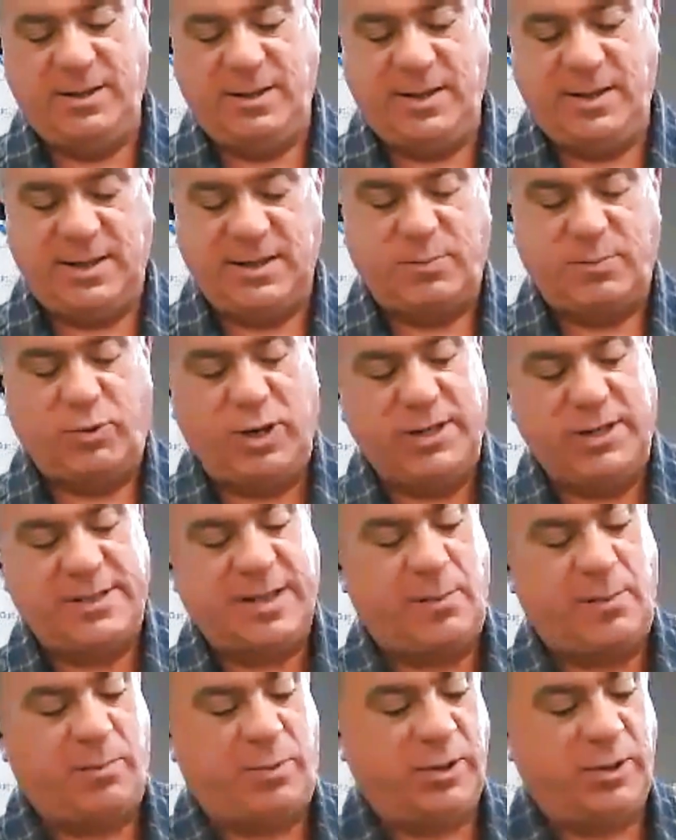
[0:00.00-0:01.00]
It's pretty
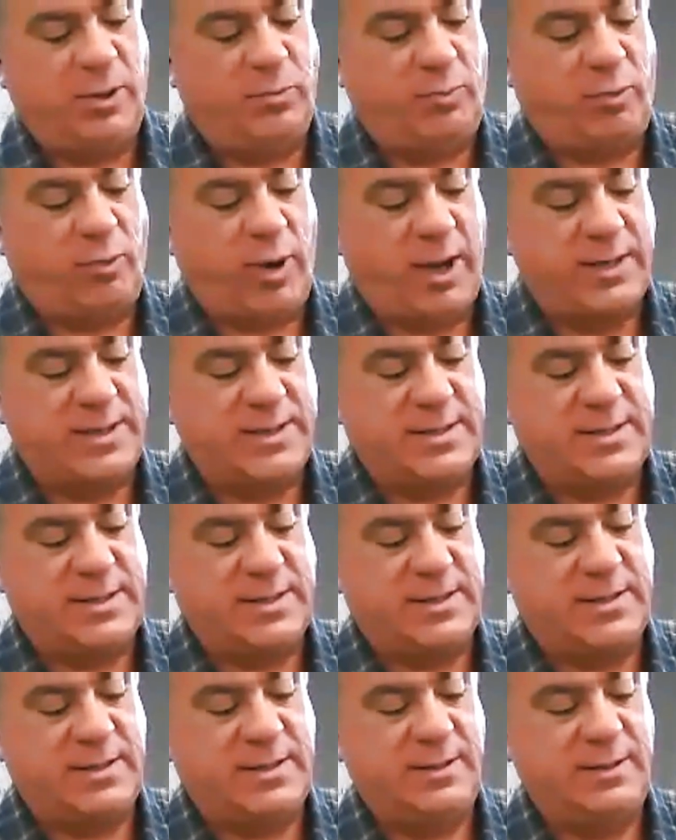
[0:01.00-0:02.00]
simple. You
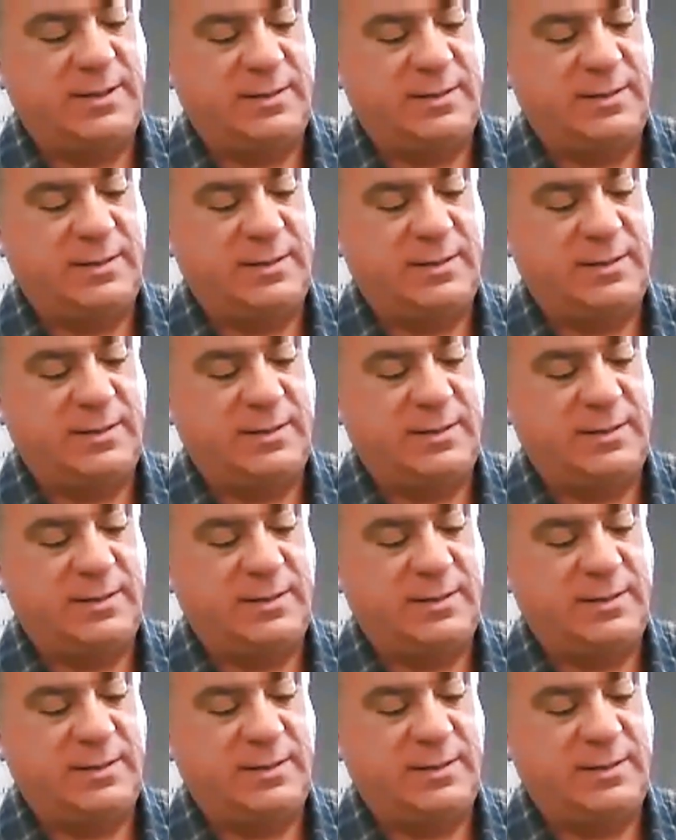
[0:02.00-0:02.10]
press